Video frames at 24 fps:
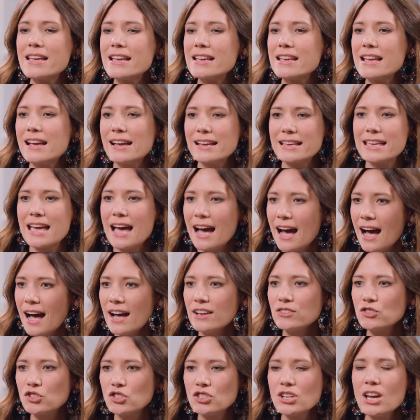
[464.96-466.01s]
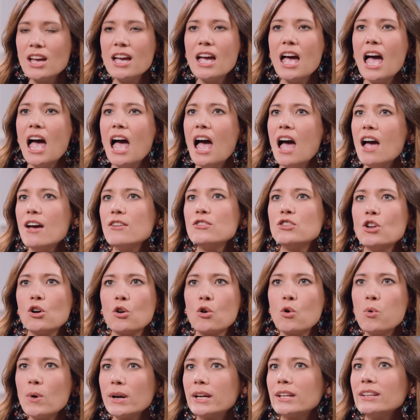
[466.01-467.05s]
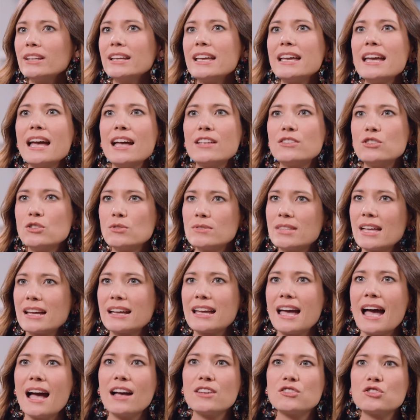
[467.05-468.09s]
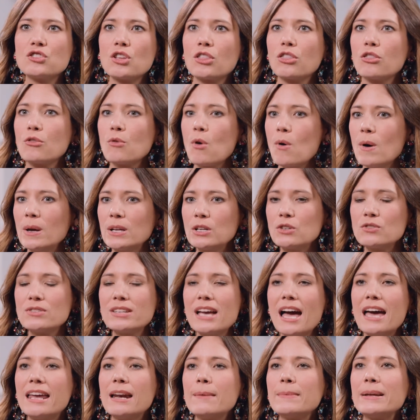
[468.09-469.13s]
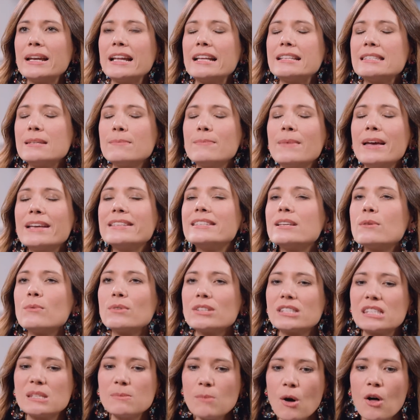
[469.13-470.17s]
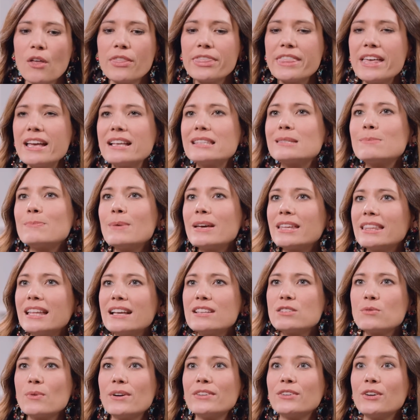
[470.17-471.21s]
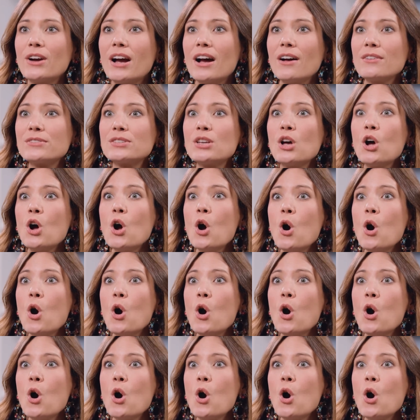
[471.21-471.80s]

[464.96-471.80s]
can get cash, you know, quickly, and use that cash to throw out your debt. I mean, it's amazing what small things, big things around your house,